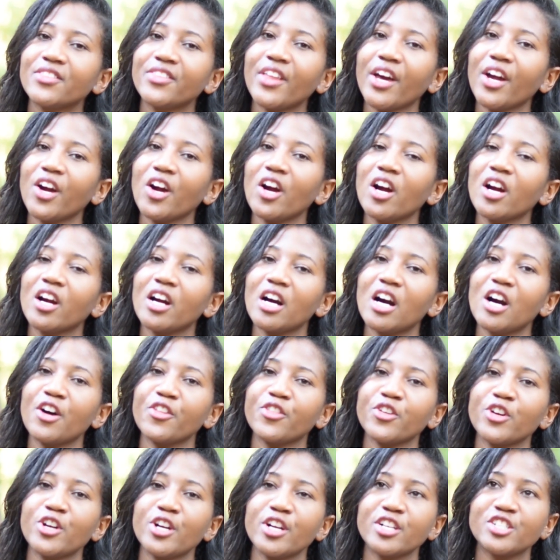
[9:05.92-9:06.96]
There are
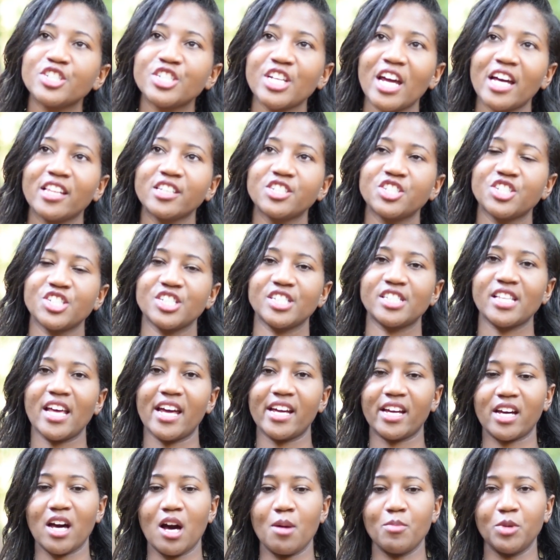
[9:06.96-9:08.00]
other challenges
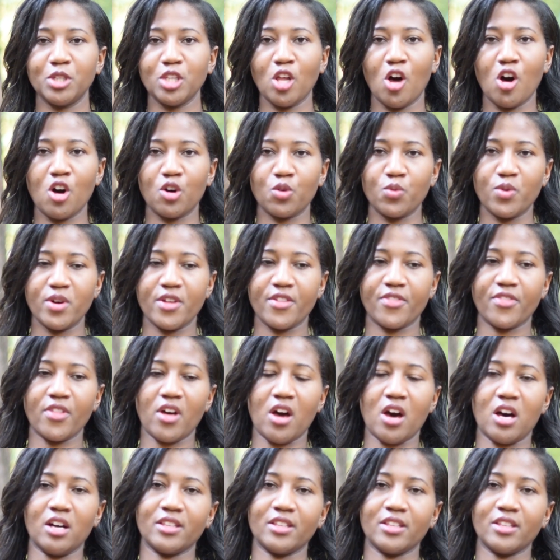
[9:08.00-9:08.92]
that come along with